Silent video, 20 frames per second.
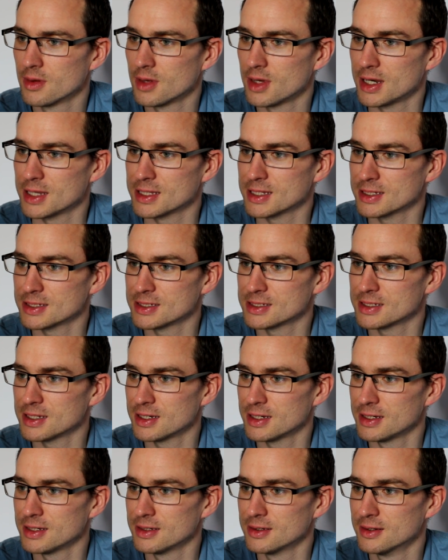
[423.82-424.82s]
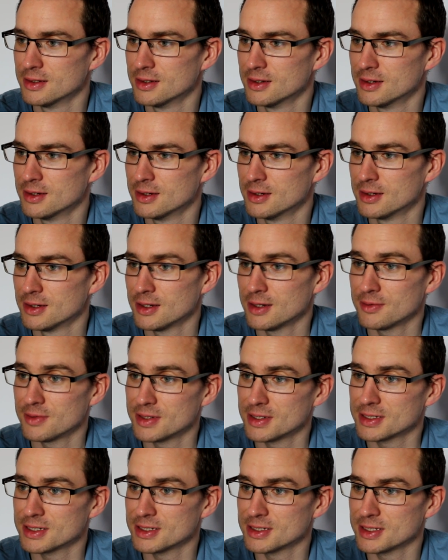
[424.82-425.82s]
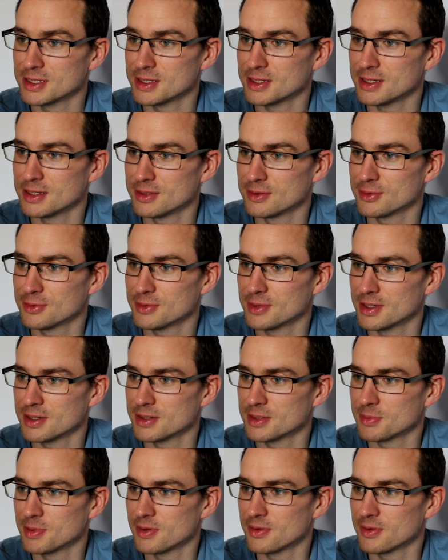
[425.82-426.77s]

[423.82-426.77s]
And it does say, oh yeah, it says at the end, all the ice,